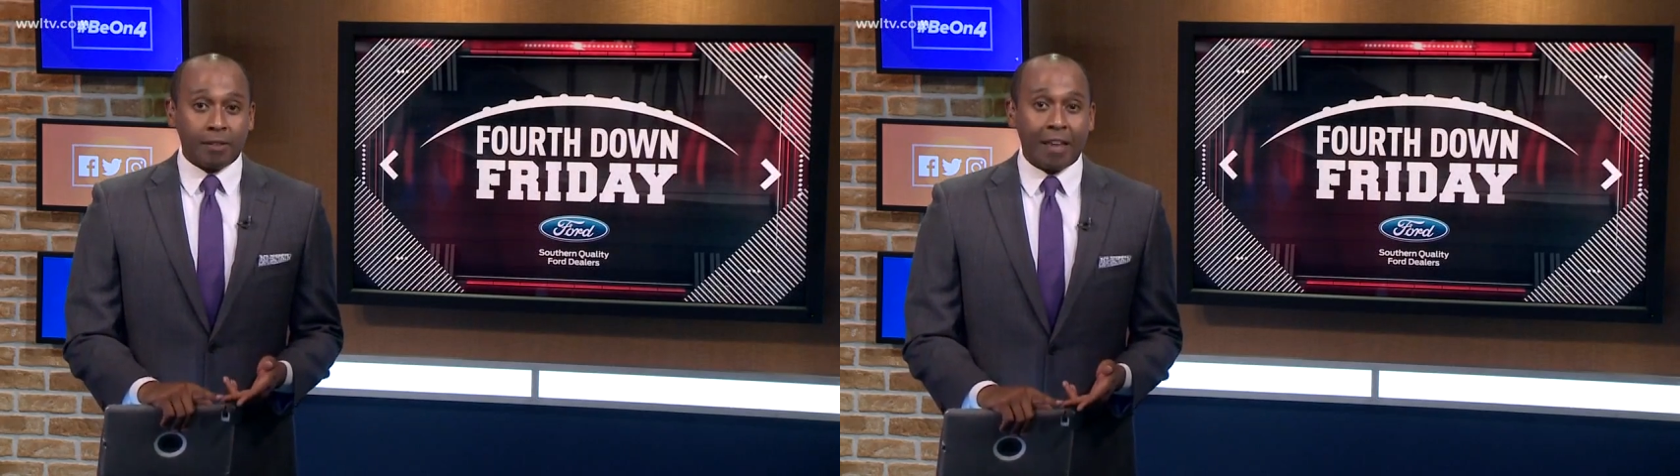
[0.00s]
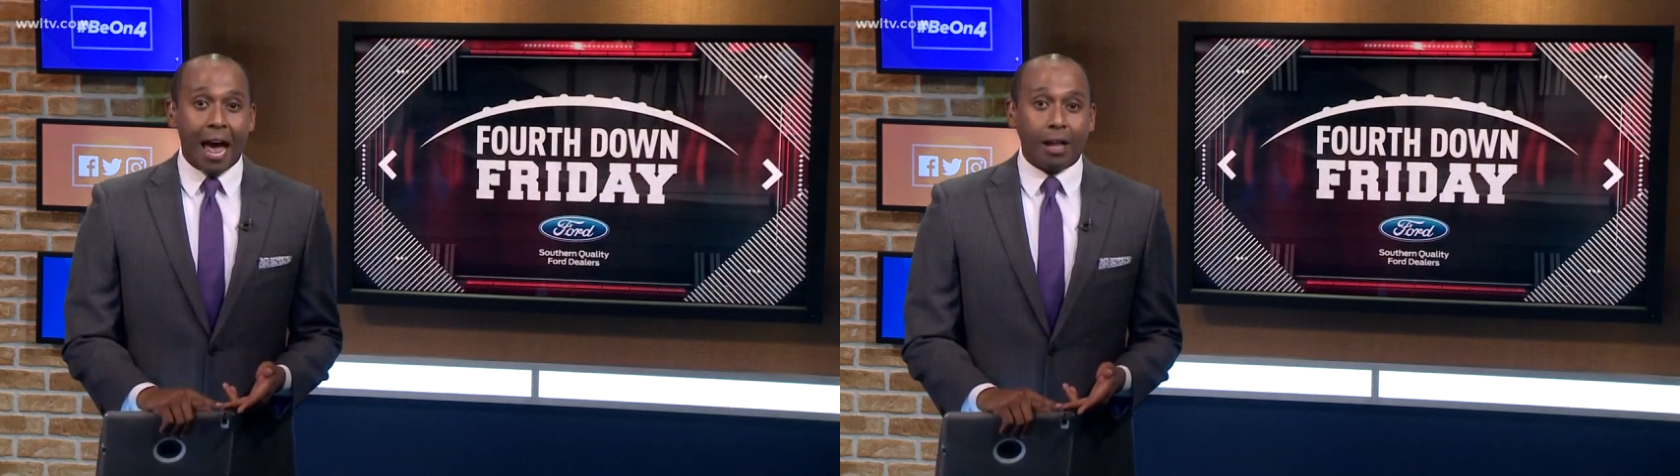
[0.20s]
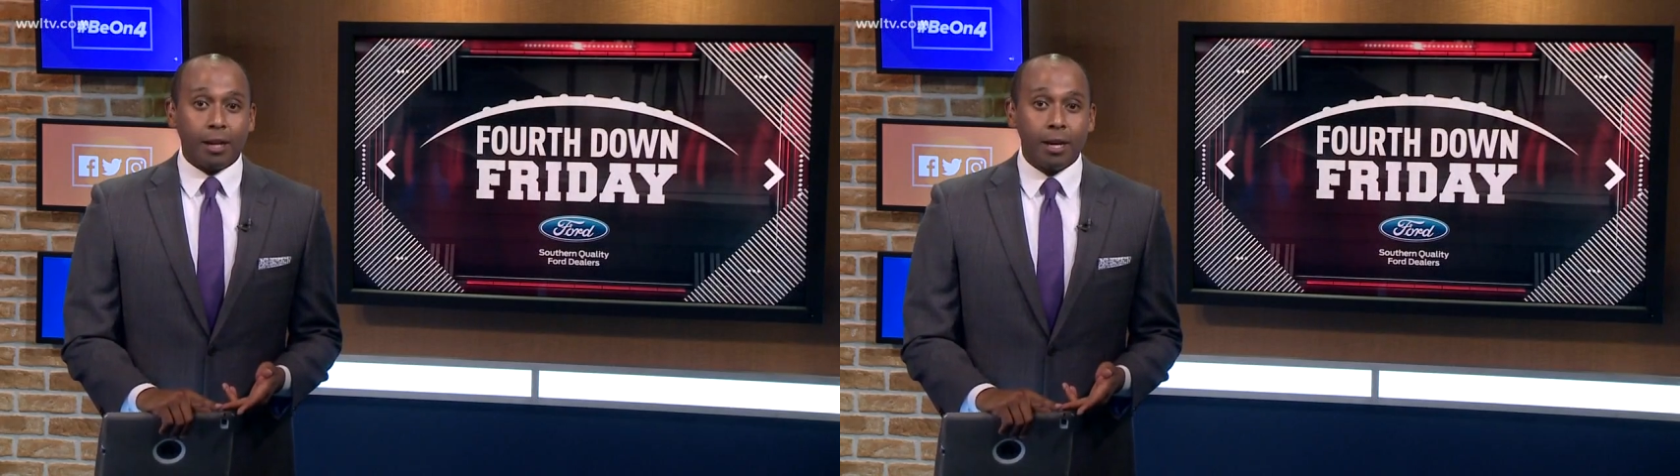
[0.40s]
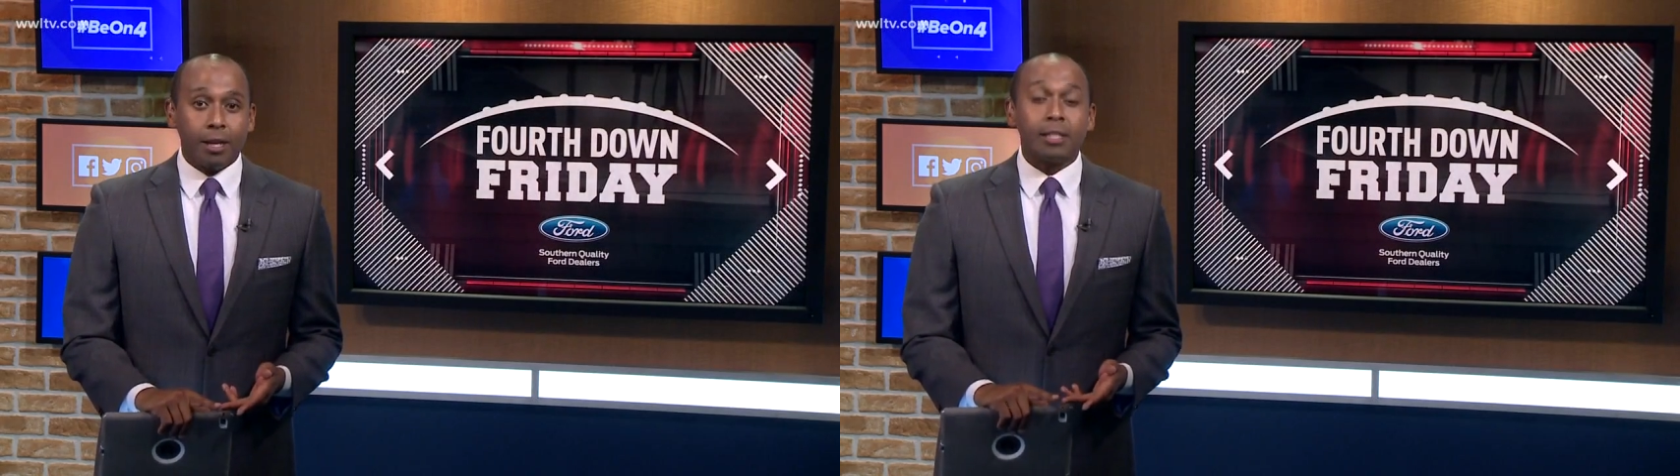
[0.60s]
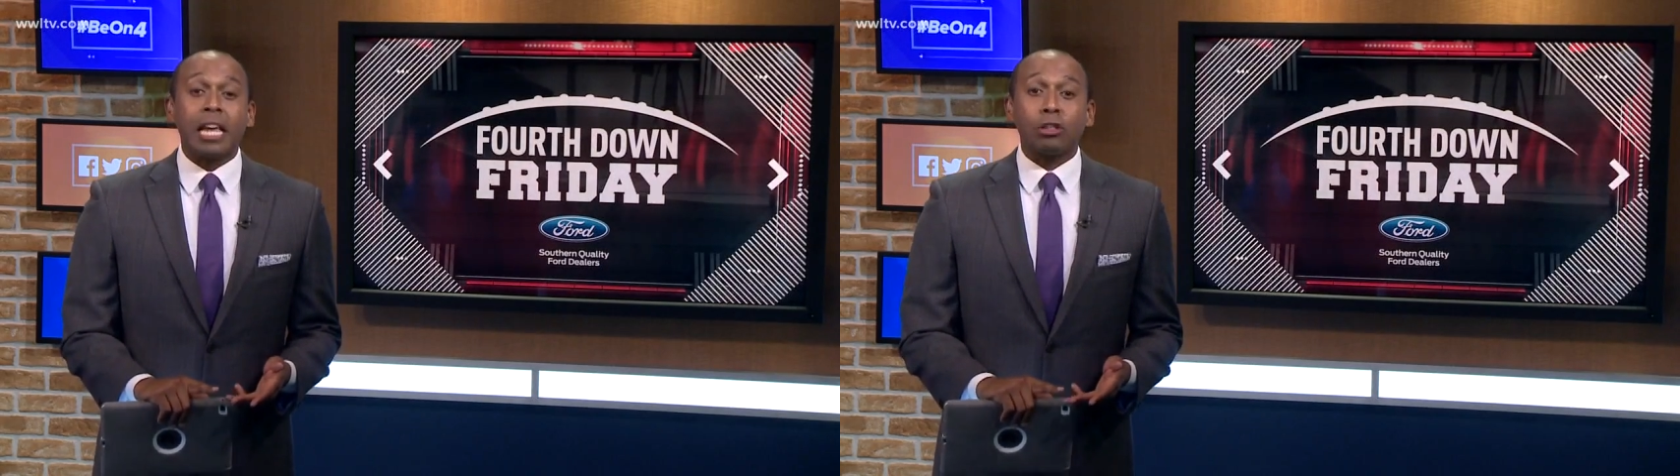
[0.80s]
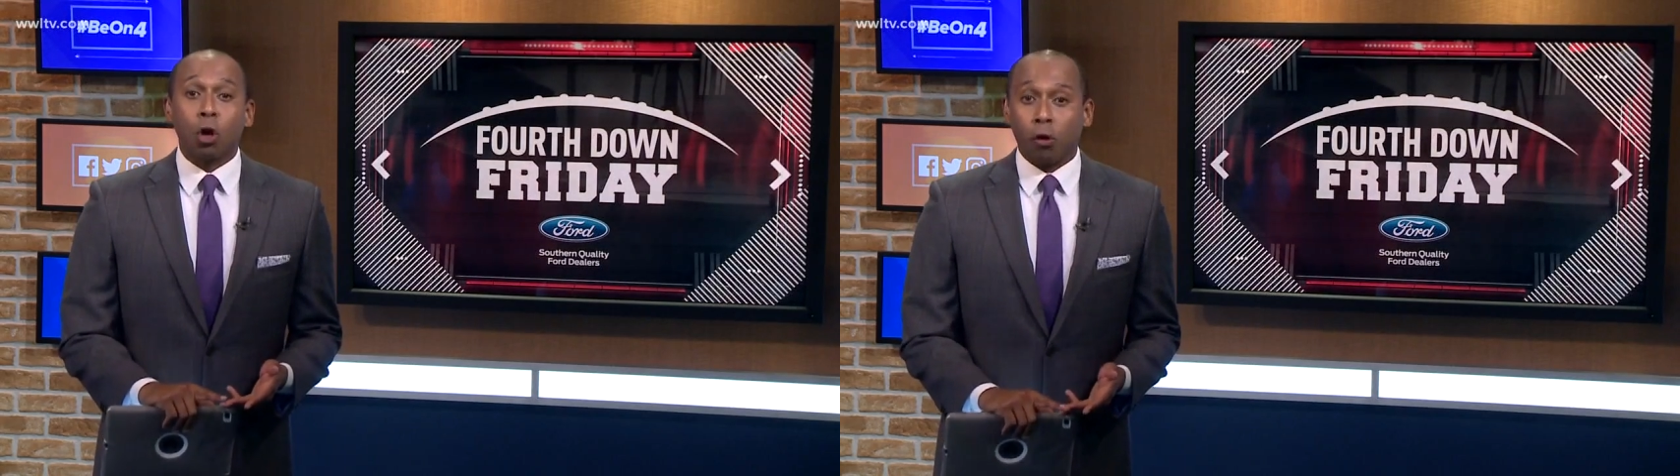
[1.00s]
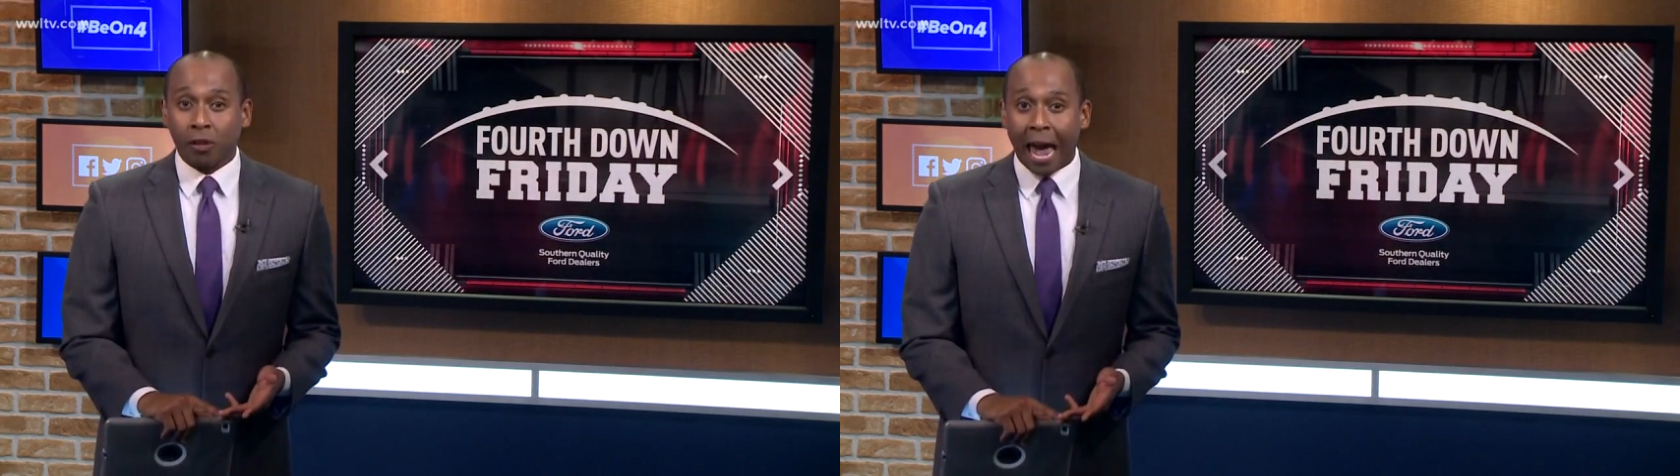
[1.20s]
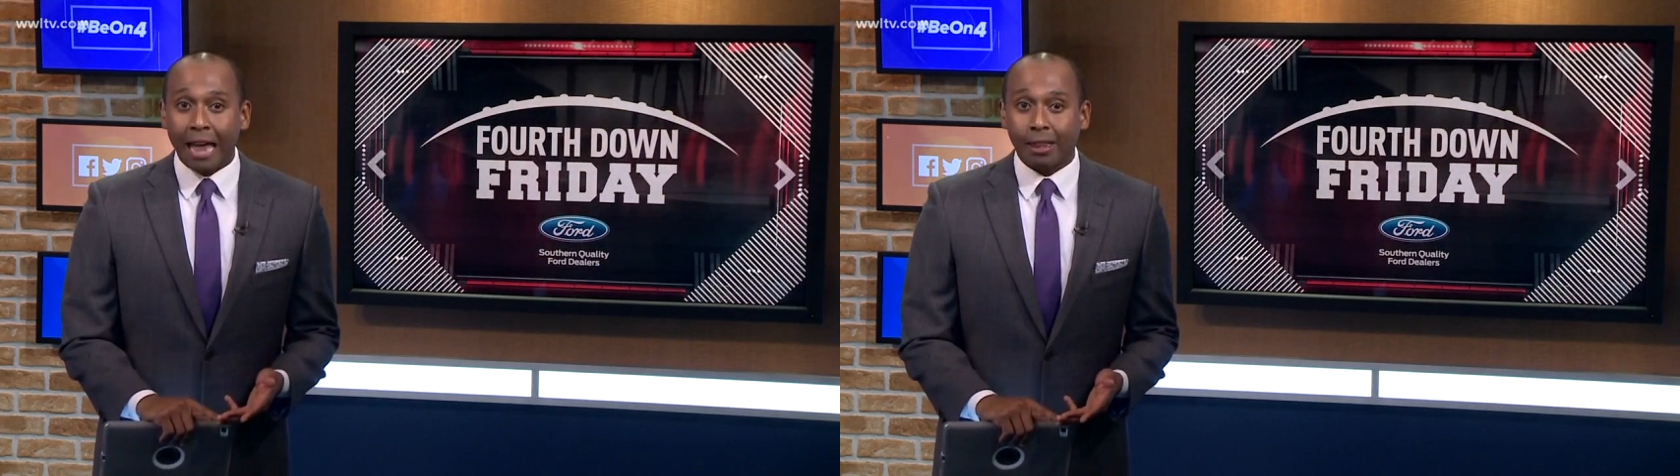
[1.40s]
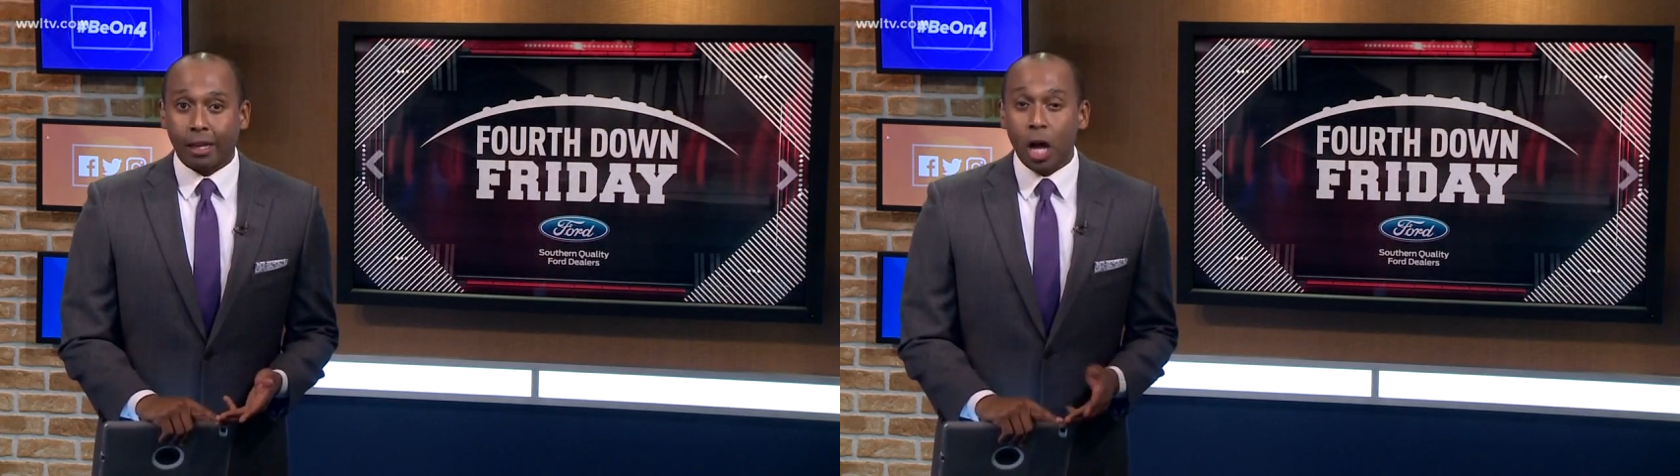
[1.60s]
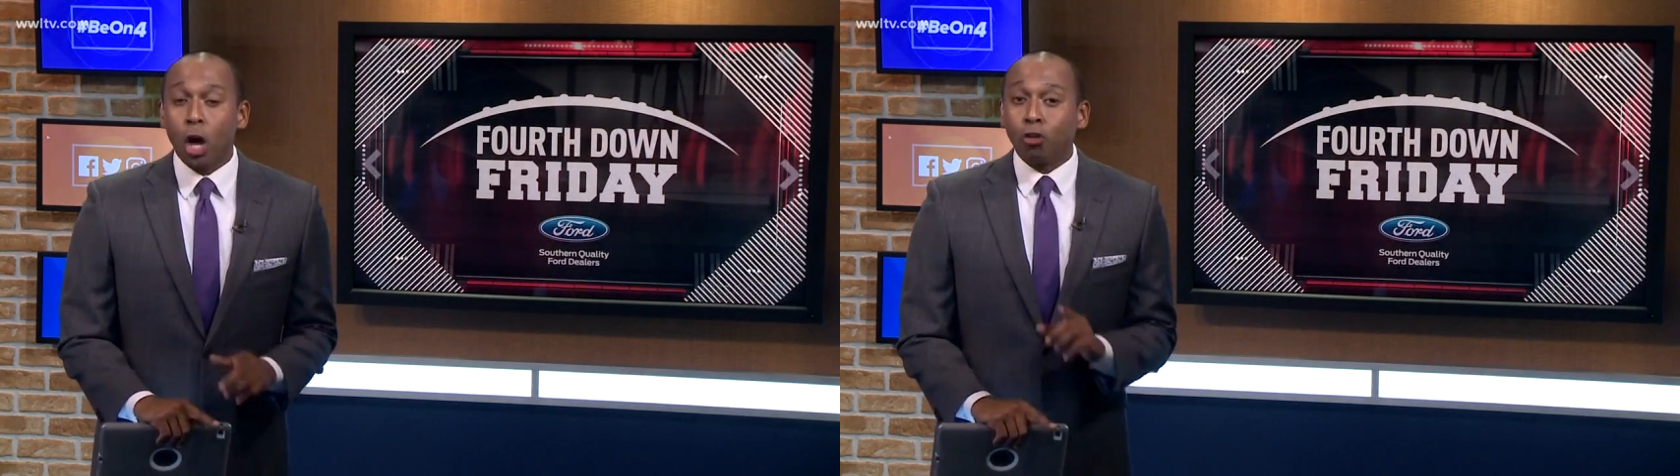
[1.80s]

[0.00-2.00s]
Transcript: Salle, St. Charles Catholic.